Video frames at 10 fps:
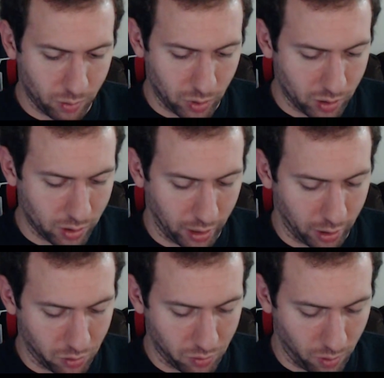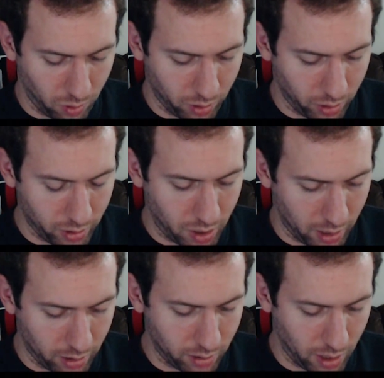for what looks like controllers,
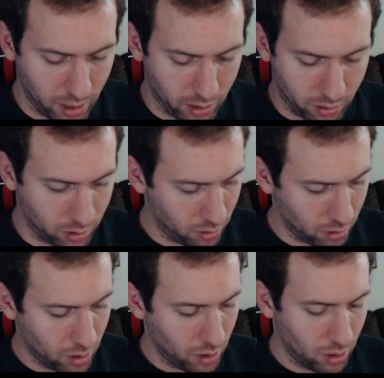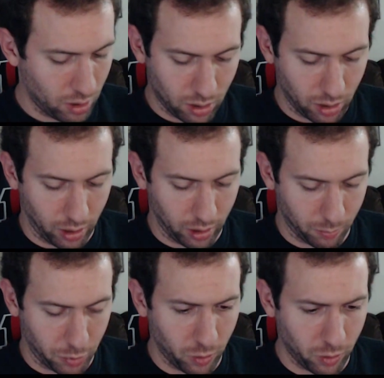headsets, uh,
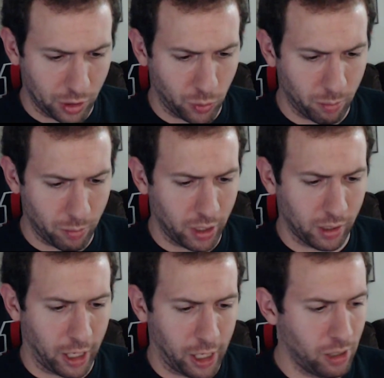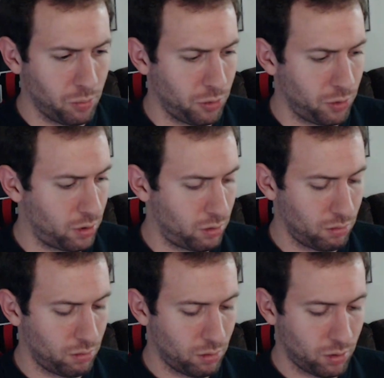computer equipment,
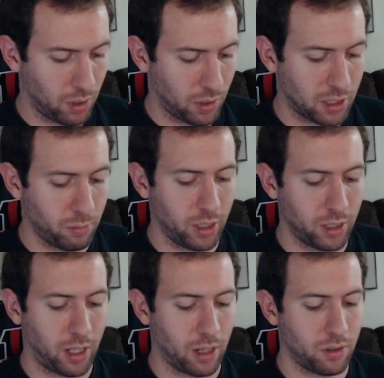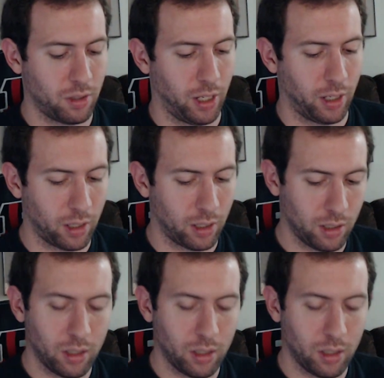games. So we got some discounts in here